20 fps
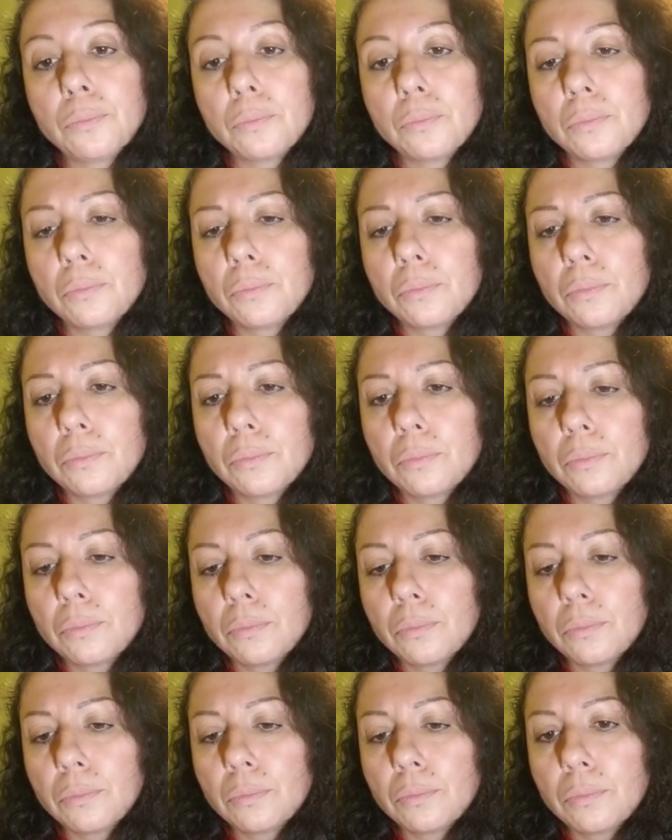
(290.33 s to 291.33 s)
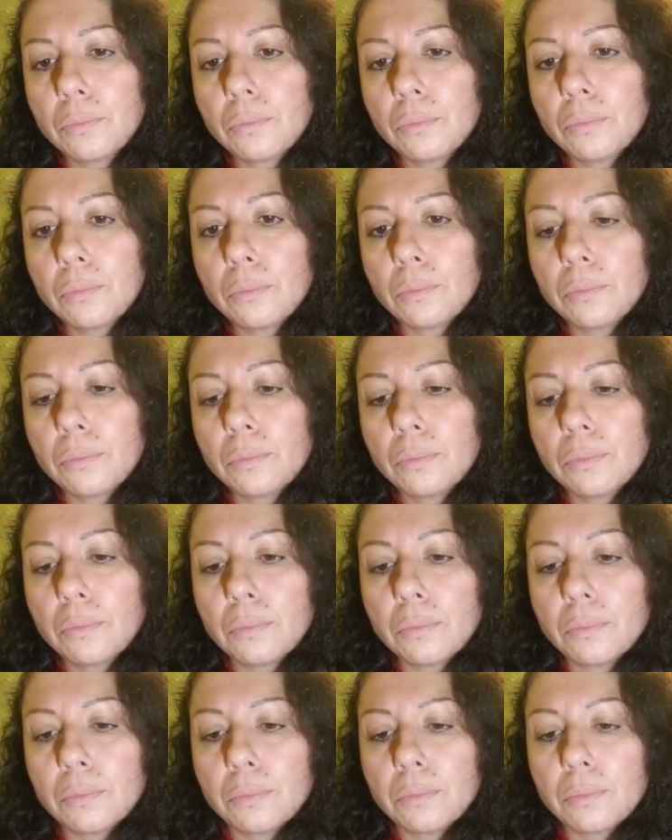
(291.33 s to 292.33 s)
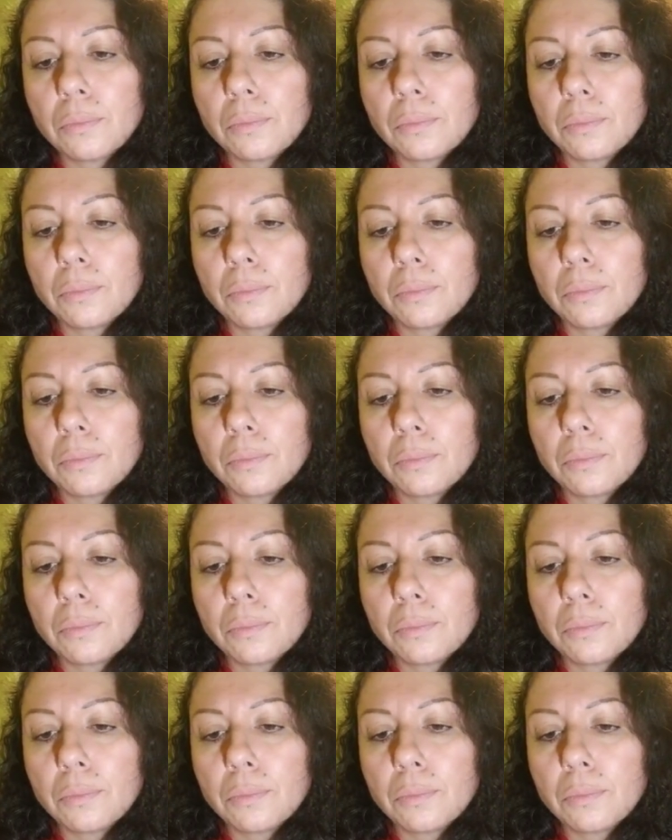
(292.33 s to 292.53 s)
Nobody speaks.